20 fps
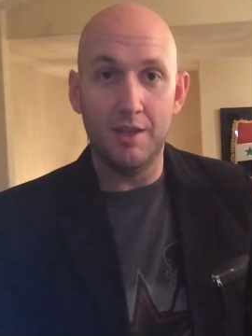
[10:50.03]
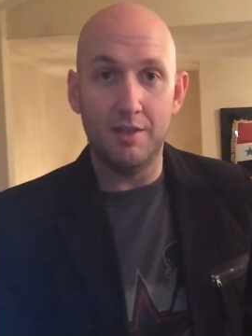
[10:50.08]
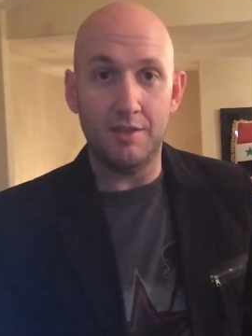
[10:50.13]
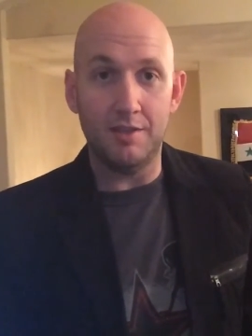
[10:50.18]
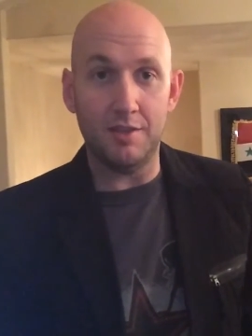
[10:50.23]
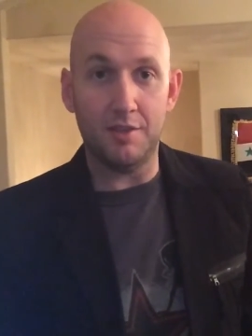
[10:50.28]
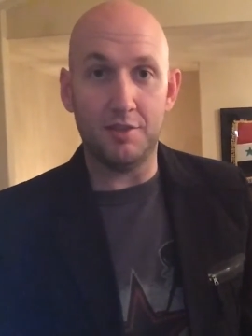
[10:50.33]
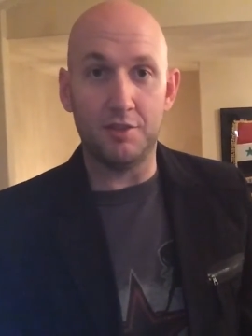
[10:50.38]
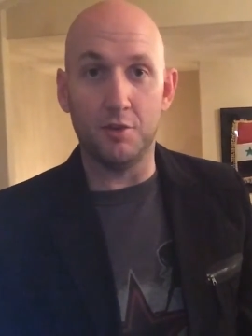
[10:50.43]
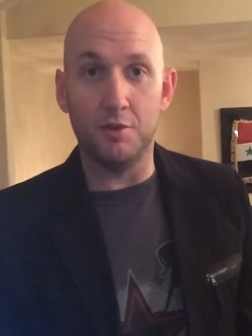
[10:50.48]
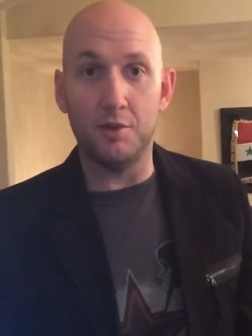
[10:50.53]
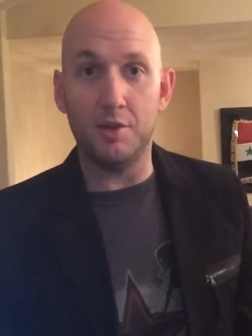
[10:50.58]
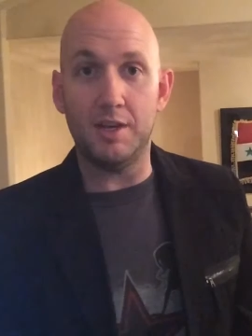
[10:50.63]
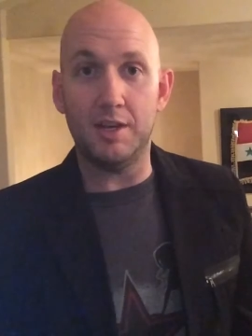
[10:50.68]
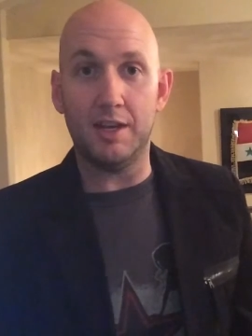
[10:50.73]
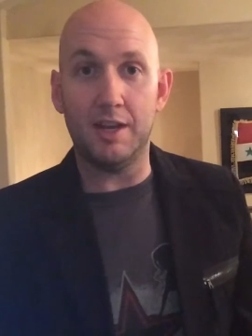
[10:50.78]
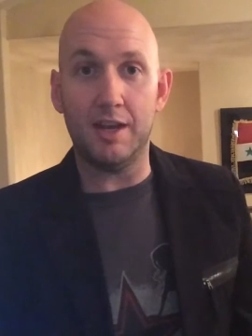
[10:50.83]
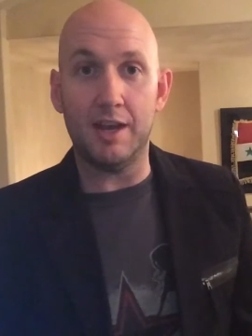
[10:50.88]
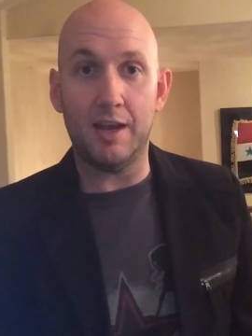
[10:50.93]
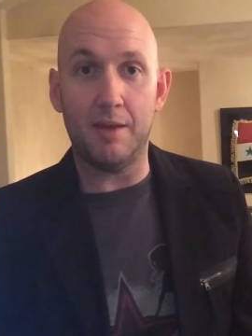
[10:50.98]
the Authority to
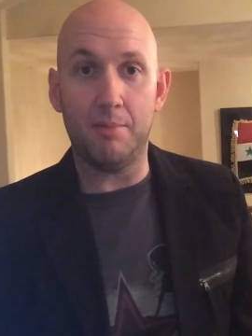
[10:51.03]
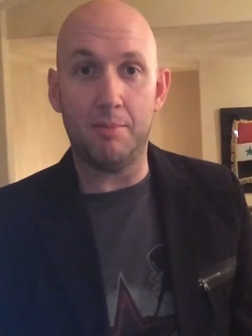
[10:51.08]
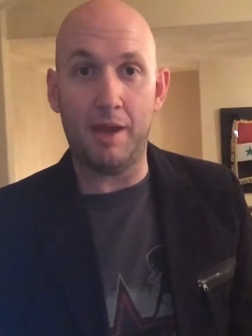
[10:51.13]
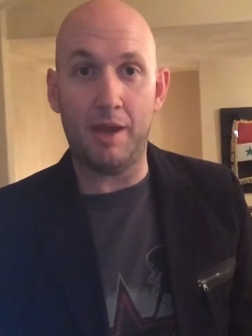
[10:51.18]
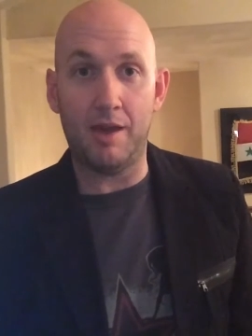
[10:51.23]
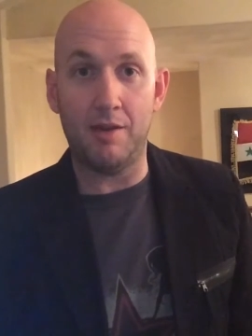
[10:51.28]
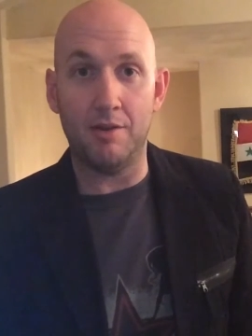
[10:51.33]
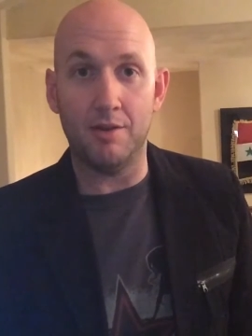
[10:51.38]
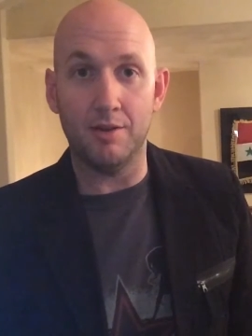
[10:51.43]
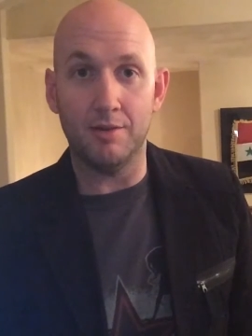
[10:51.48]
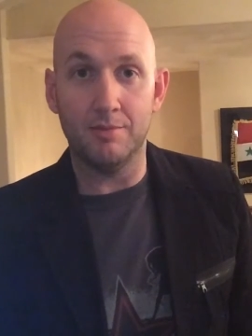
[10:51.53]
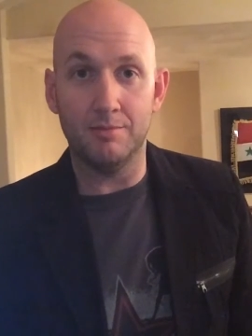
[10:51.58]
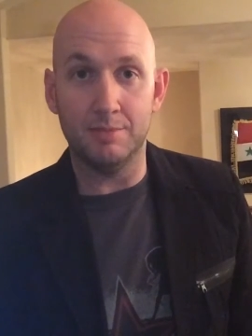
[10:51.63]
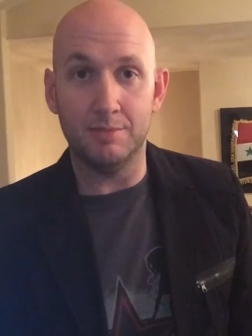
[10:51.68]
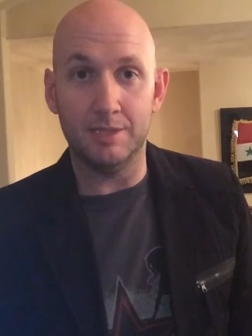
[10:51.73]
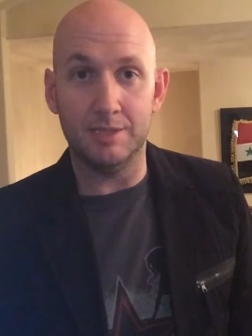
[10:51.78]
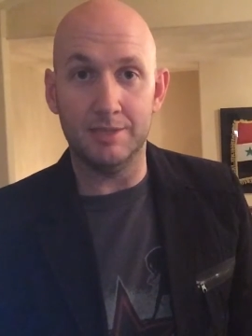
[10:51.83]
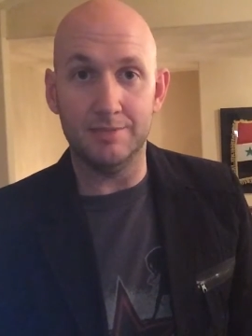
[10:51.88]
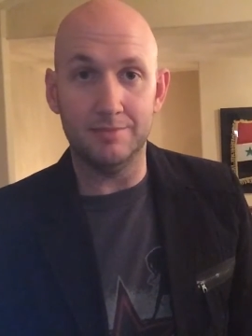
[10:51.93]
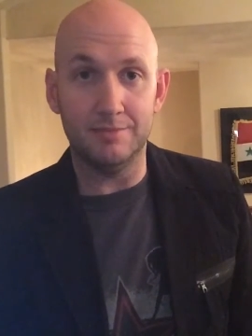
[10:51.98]
get out of power,
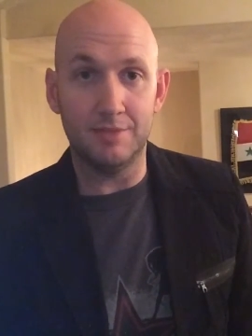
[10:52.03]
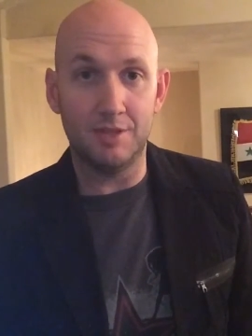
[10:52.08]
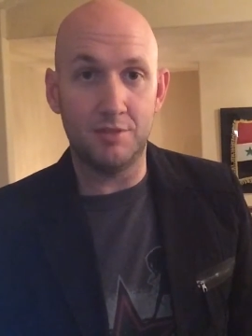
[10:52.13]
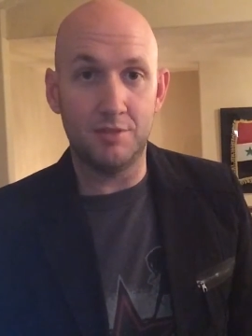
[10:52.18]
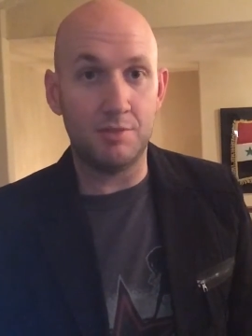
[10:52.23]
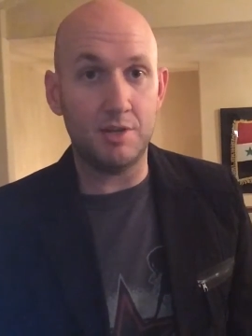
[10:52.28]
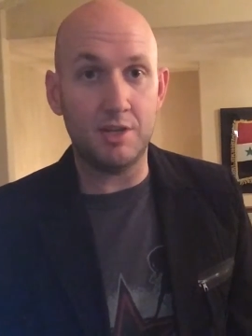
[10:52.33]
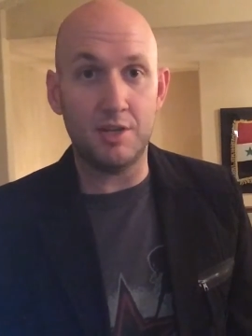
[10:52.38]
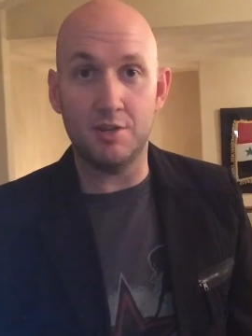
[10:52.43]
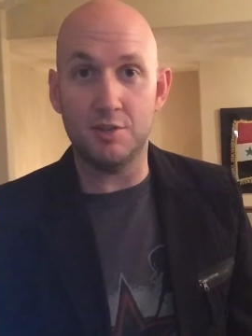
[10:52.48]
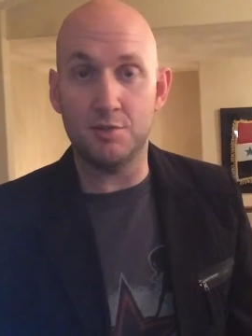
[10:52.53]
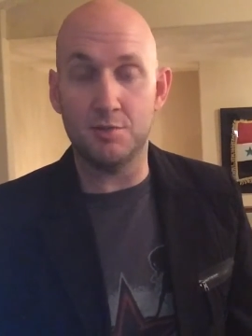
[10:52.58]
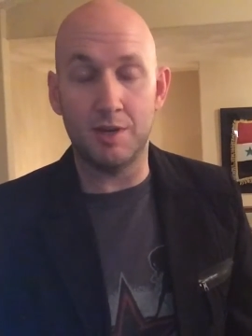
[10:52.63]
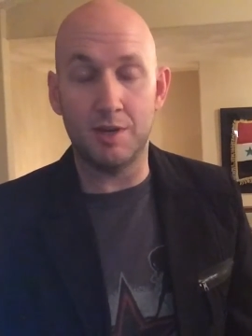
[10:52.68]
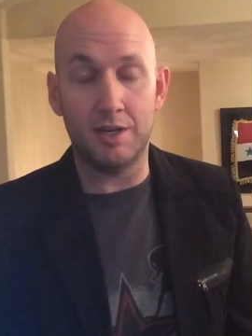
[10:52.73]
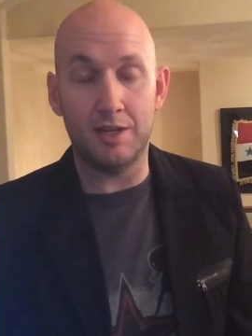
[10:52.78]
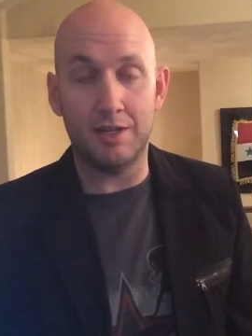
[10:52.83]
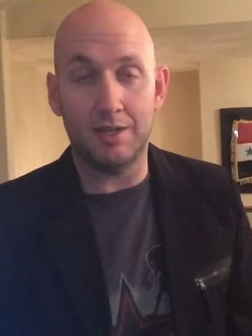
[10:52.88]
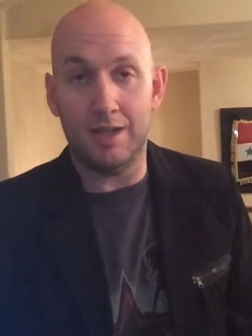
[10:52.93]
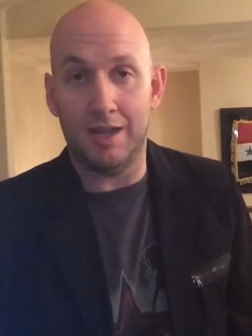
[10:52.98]
but 3 years running,